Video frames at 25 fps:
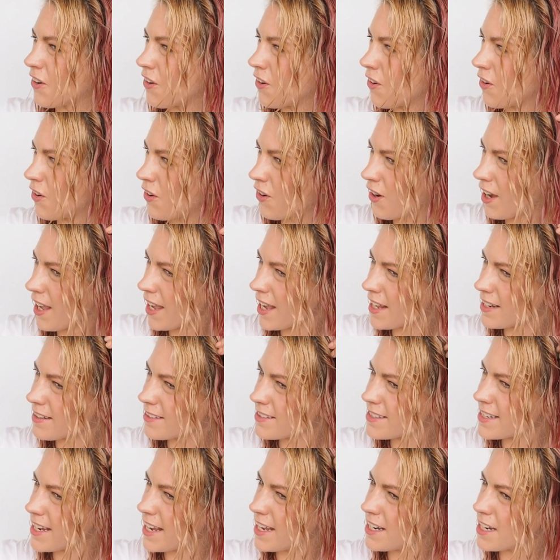Or
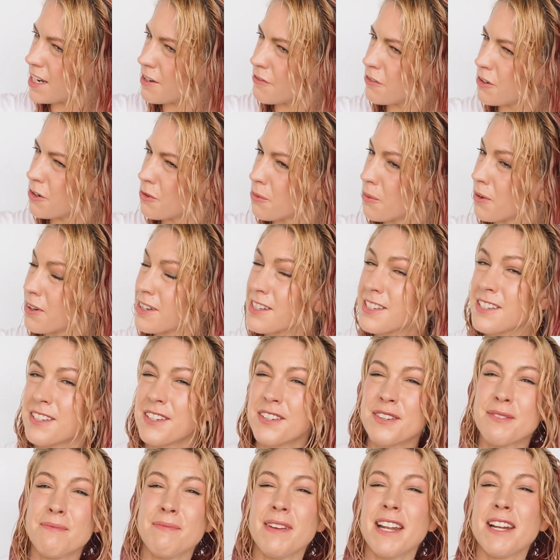instead, if you want
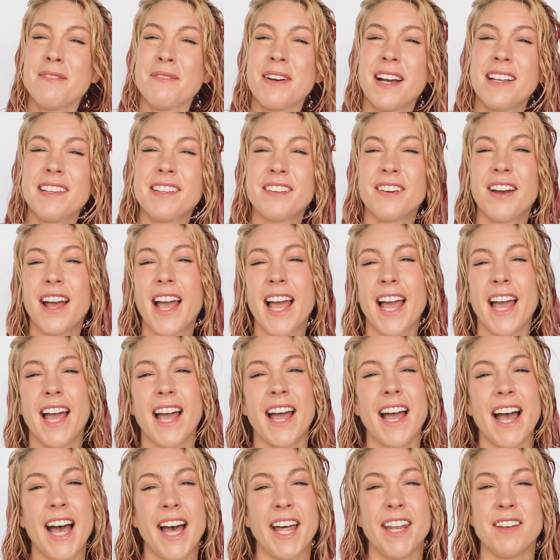to minimize your
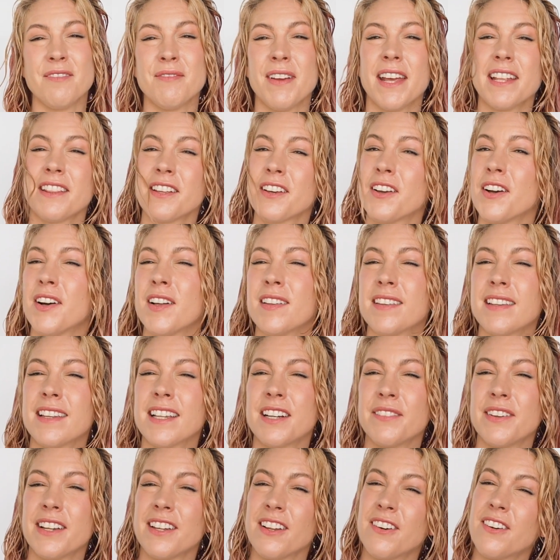hair and make the curls a
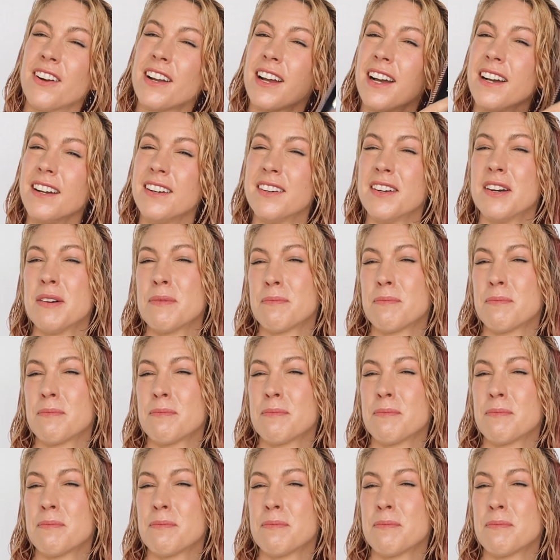little bit longer,